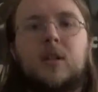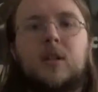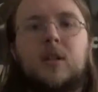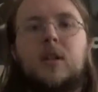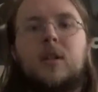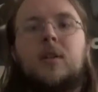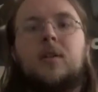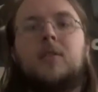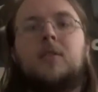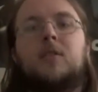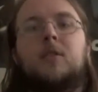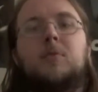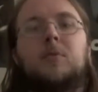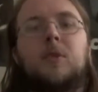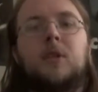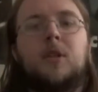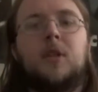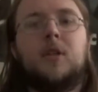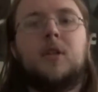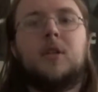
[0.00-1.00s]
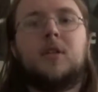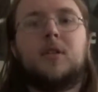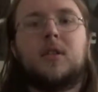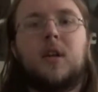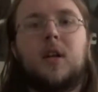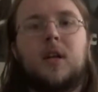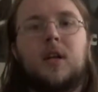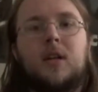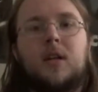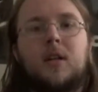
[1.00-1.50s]
Hey YouTube,
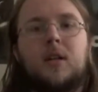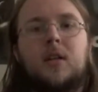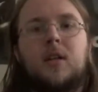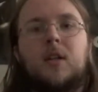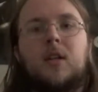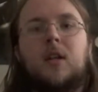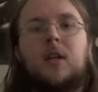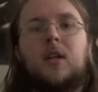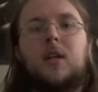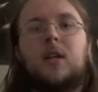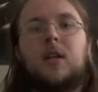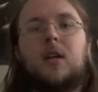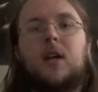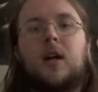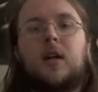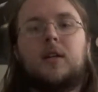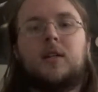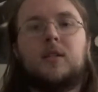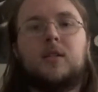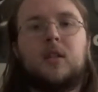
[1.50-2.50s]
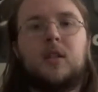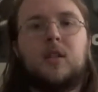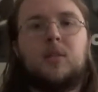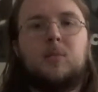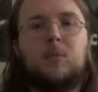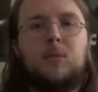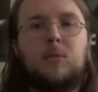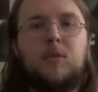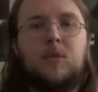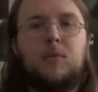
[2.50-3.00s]
Scott here. I just saw the
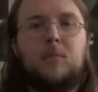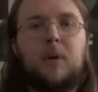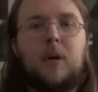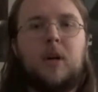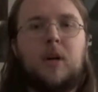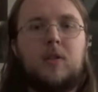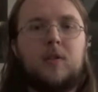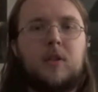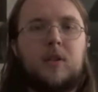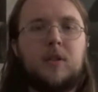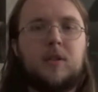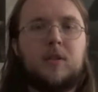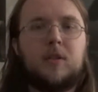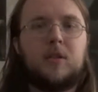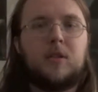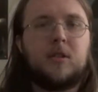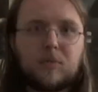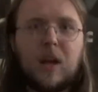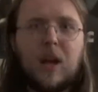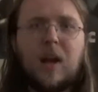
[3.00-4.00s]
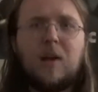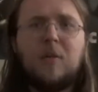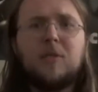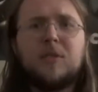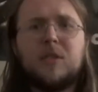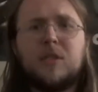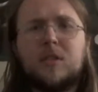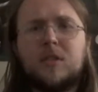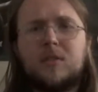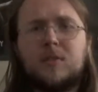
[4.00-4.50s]
movie Power Rangers. I
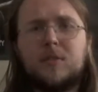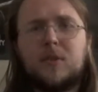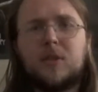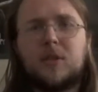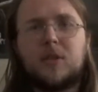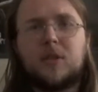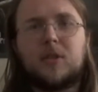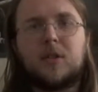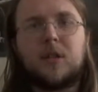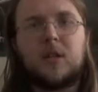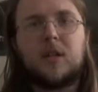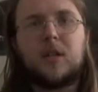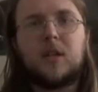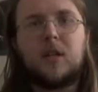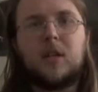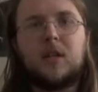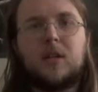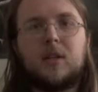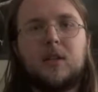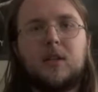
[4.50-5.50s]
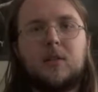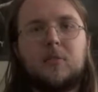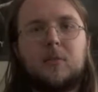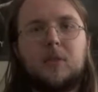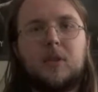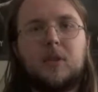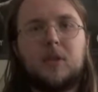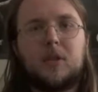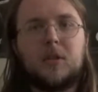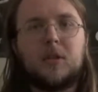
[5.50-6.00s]
wasn't looking forward to this thing. I didn't think it would be
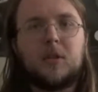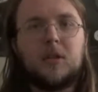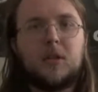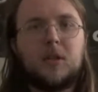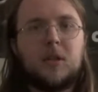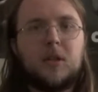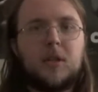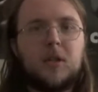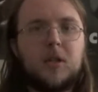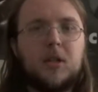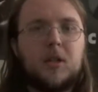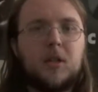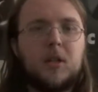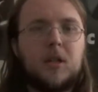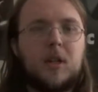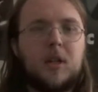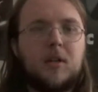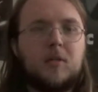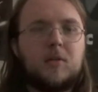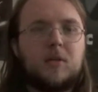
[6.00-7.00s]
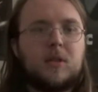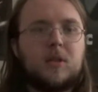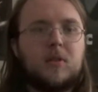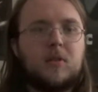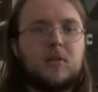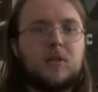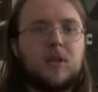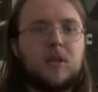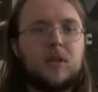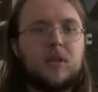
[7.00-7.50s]
good. I was never
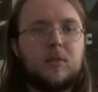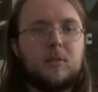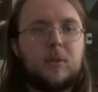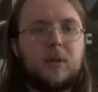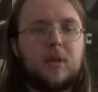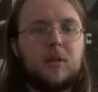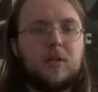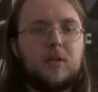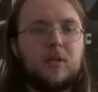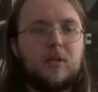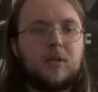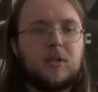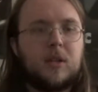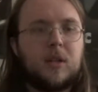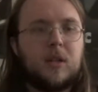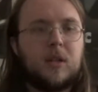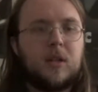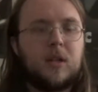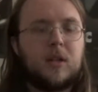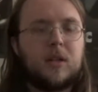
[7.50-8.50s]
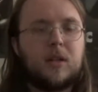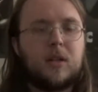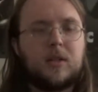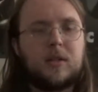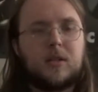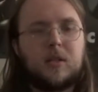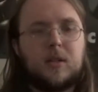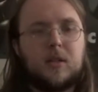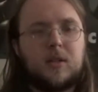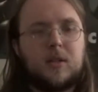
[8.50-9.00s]
really into Power Rangers as a kid. I think I
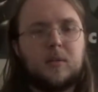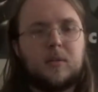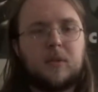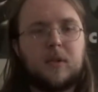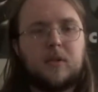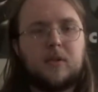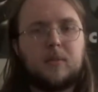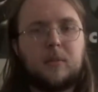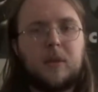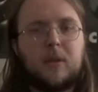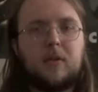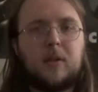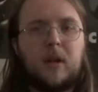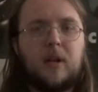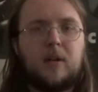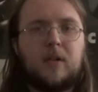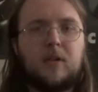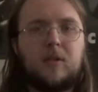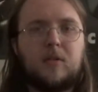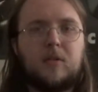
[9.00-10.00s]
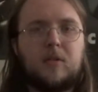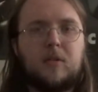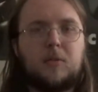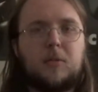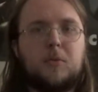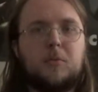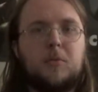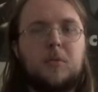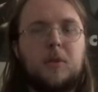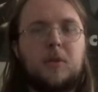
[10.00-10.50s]
saw it a couple times, but I don't
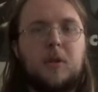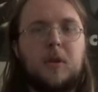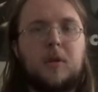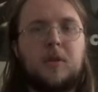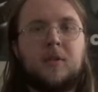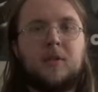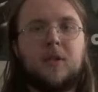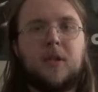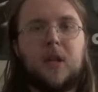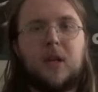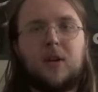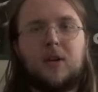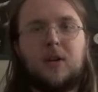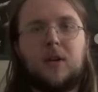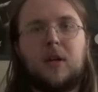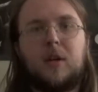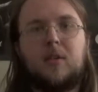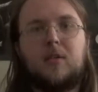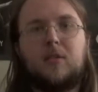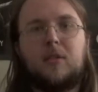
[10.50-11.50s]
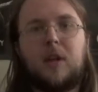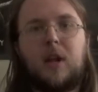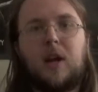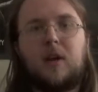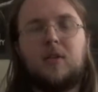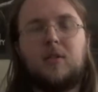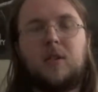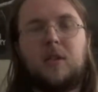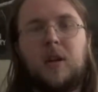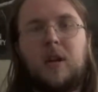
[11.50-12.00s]
remember being into it. I don't know. I don't
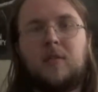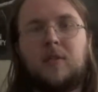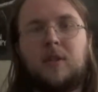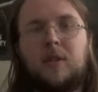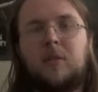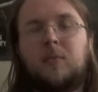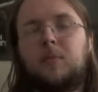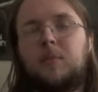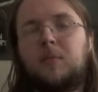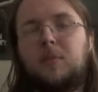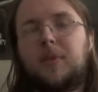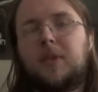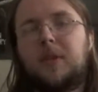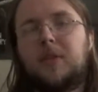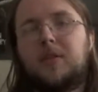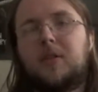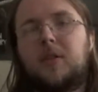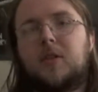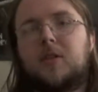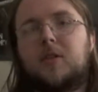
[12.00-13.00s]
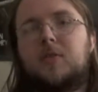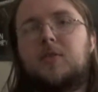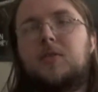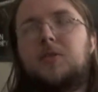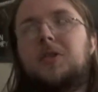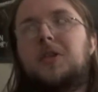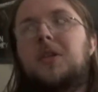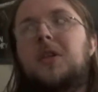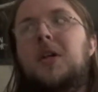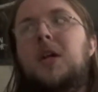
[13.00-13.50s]
really have any big nostalgia
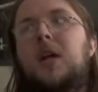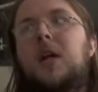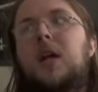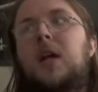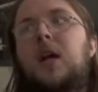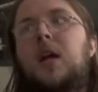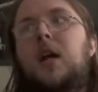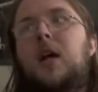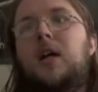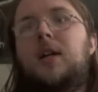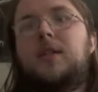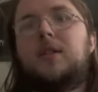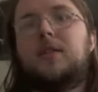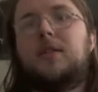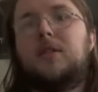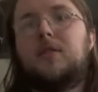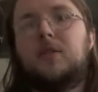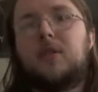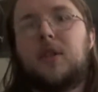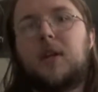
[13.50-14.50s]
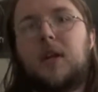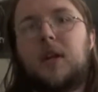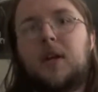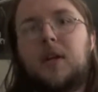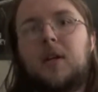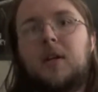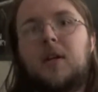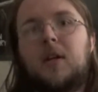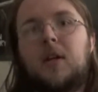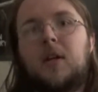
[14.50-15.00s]
for it. I didn't really
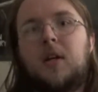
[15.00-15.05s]
care.